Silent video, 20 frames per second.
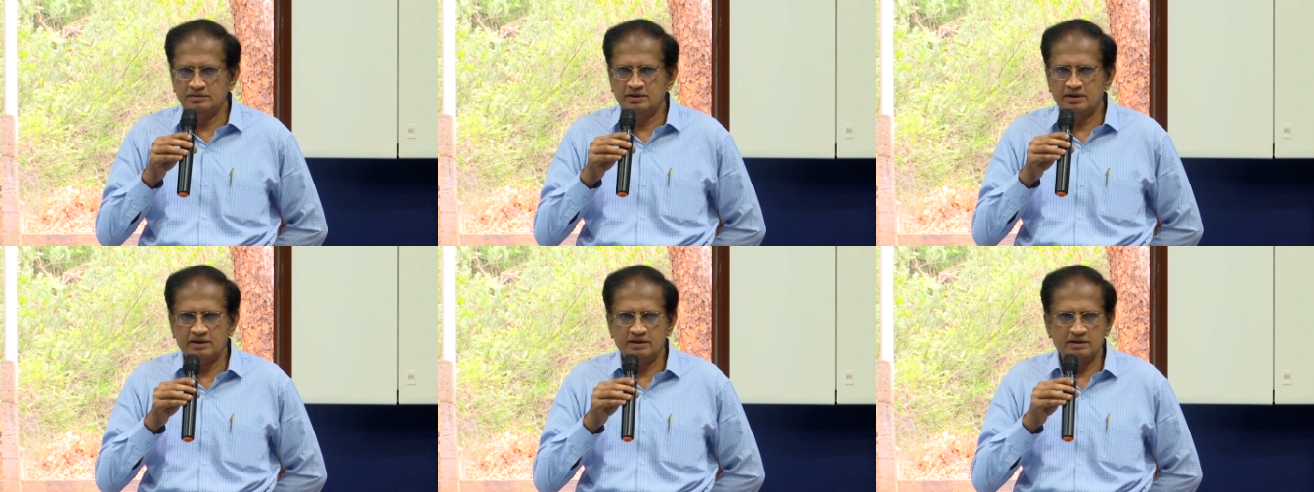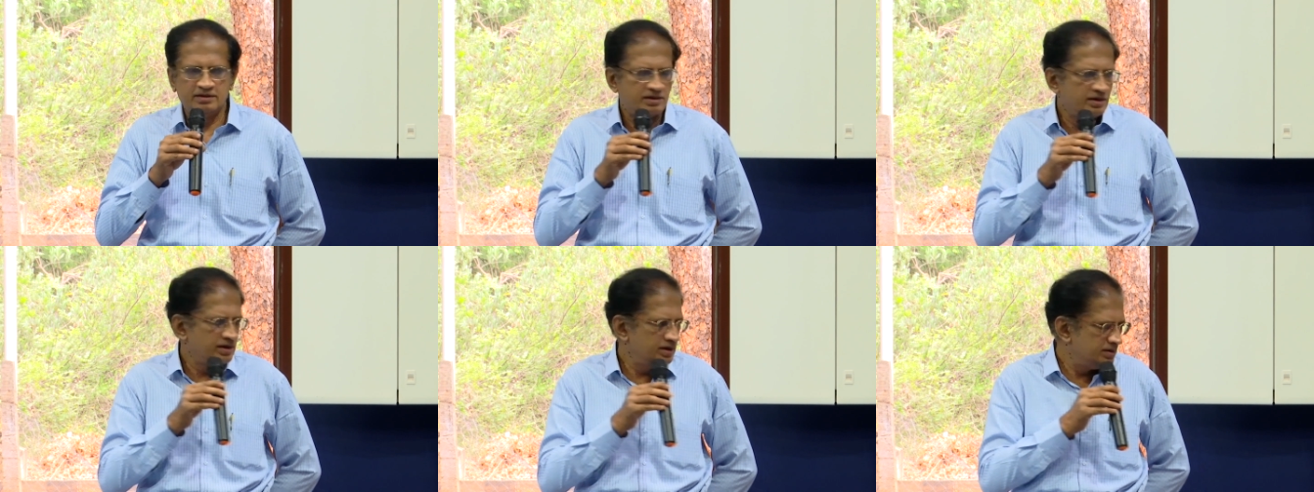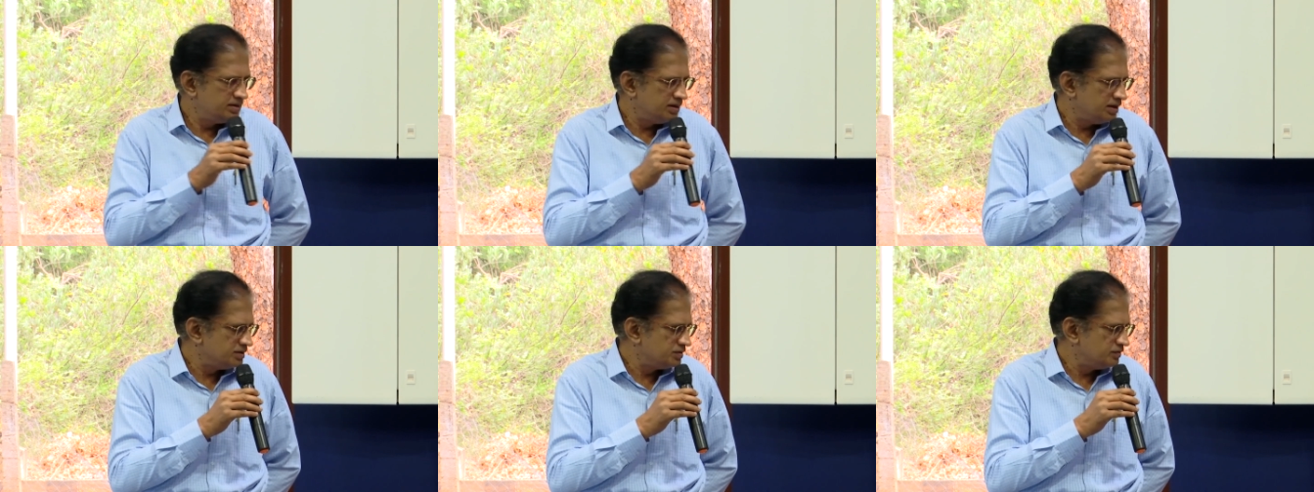
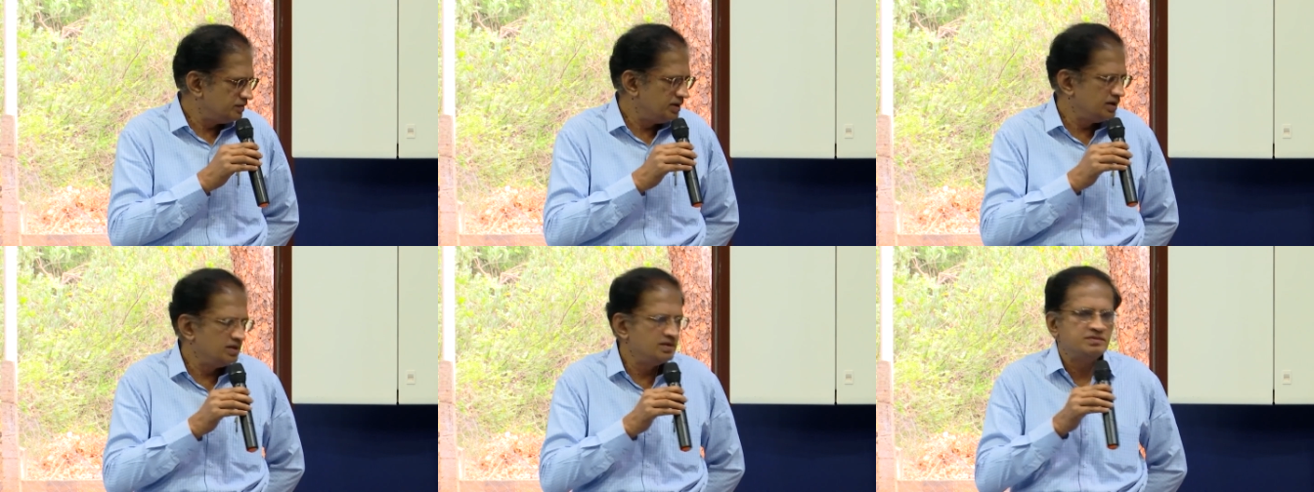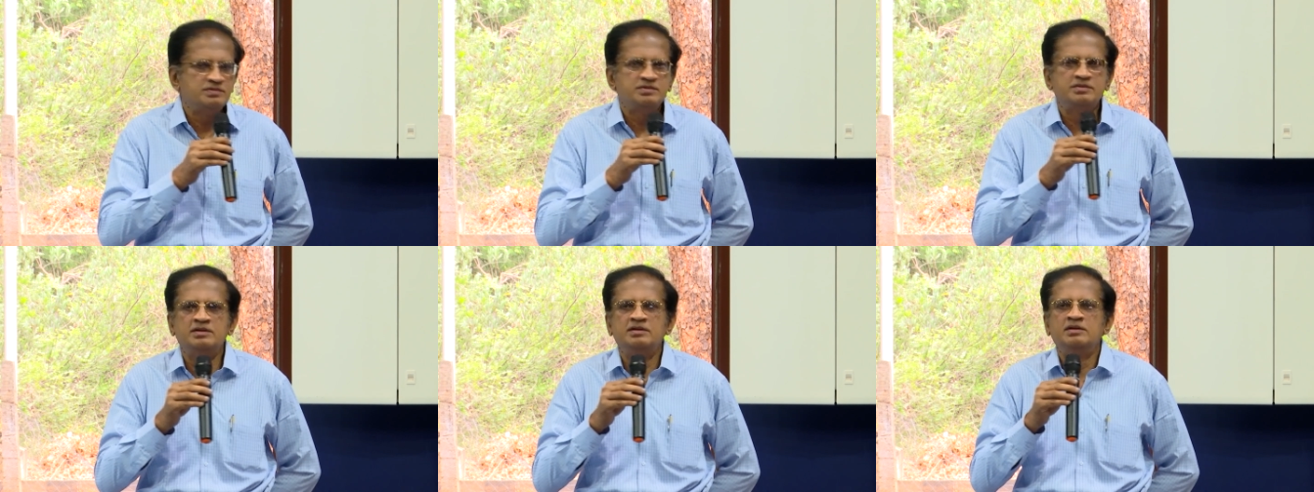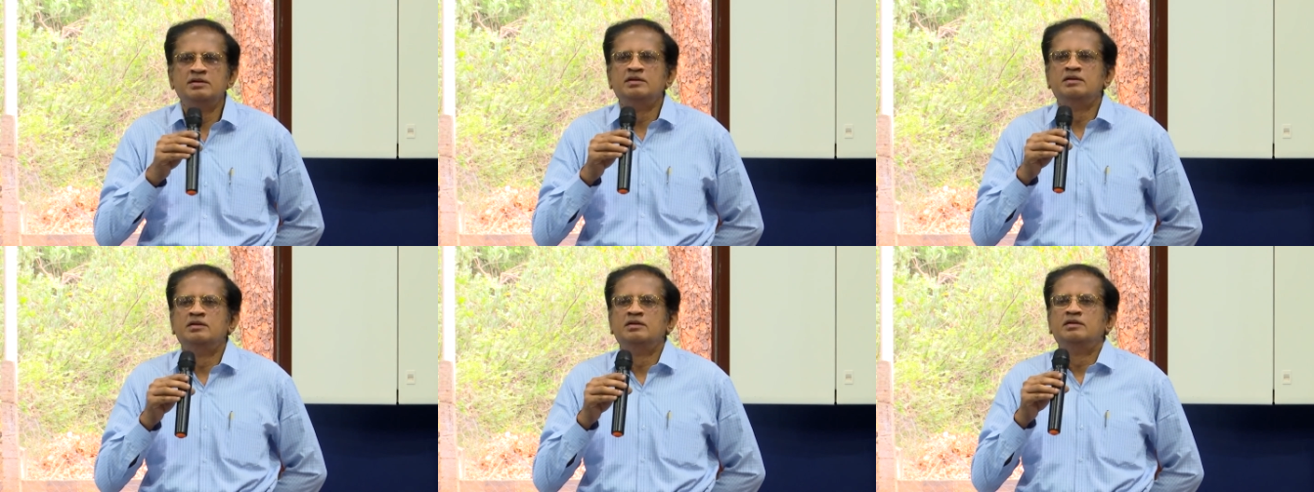directorate as well as
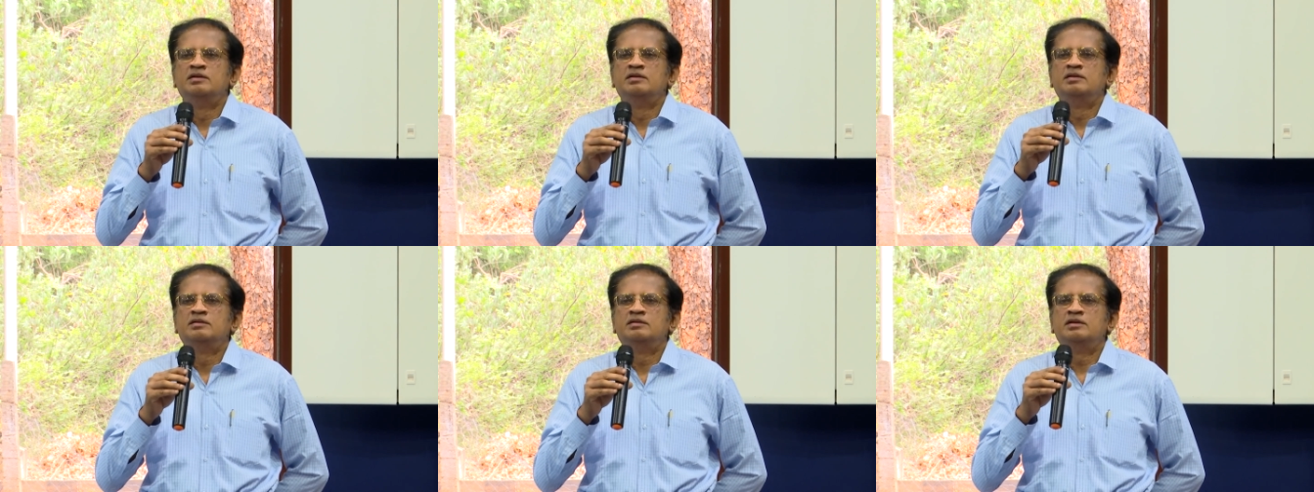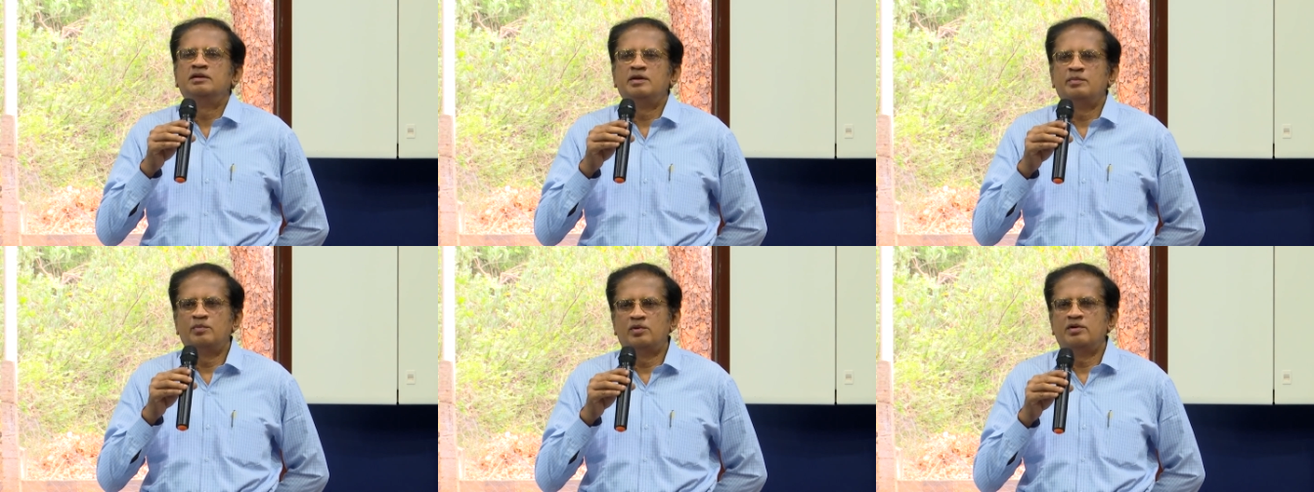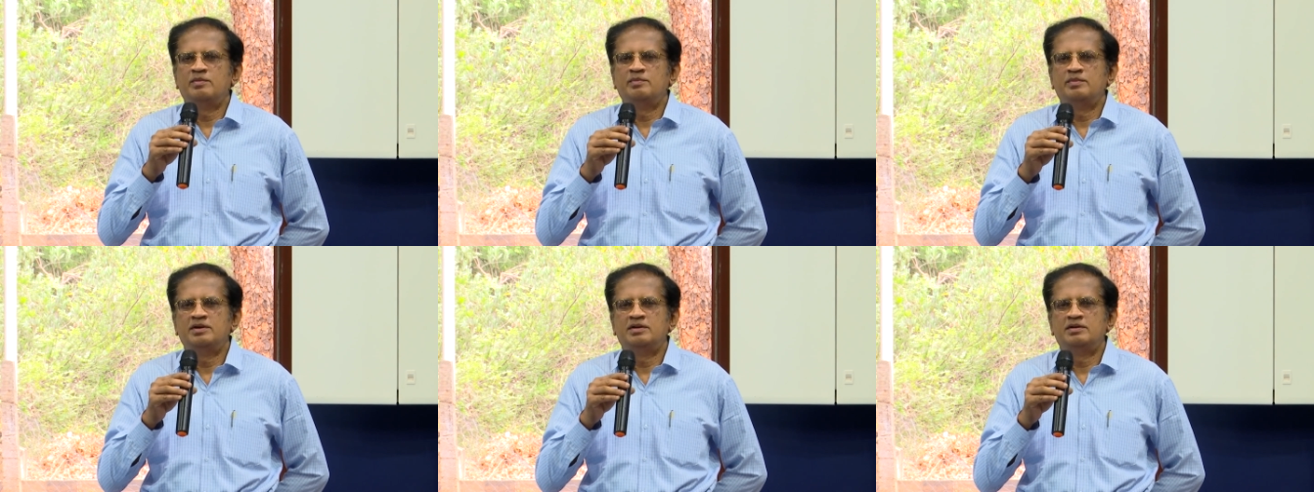the
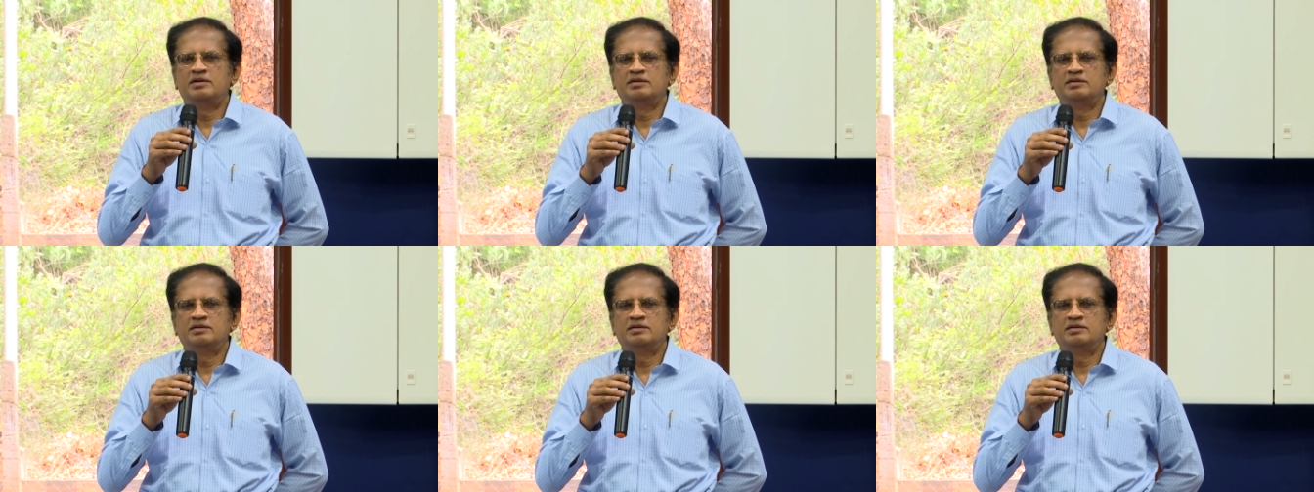department.